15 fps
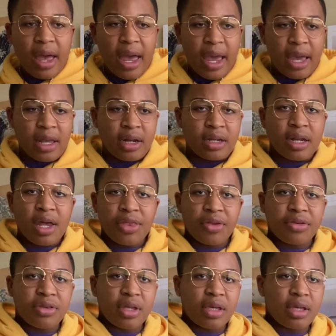And another
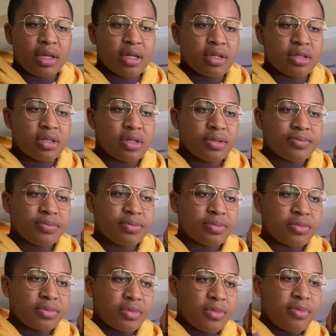thing is,
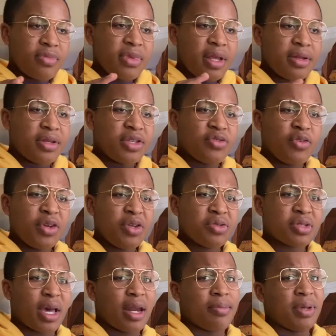these videos
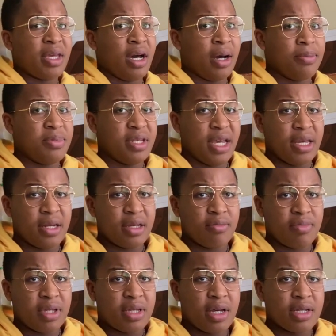got to be updated
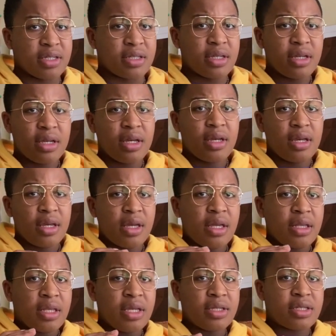because
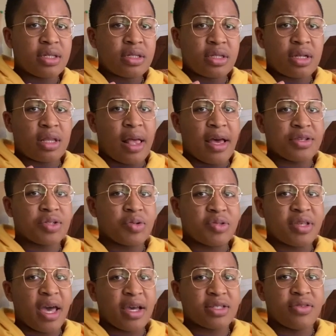these classical
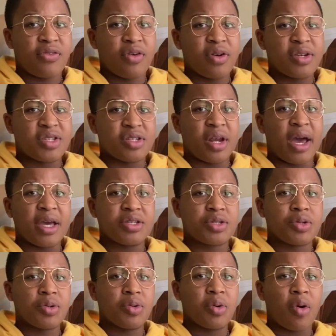saxophonists in high
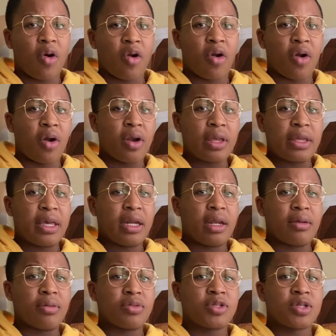school are
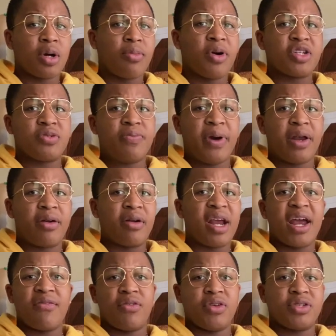getting so much better
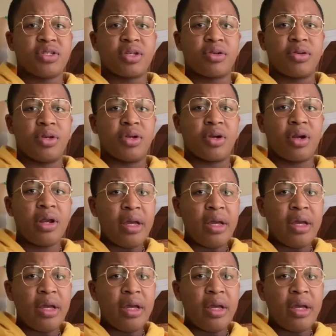every single year.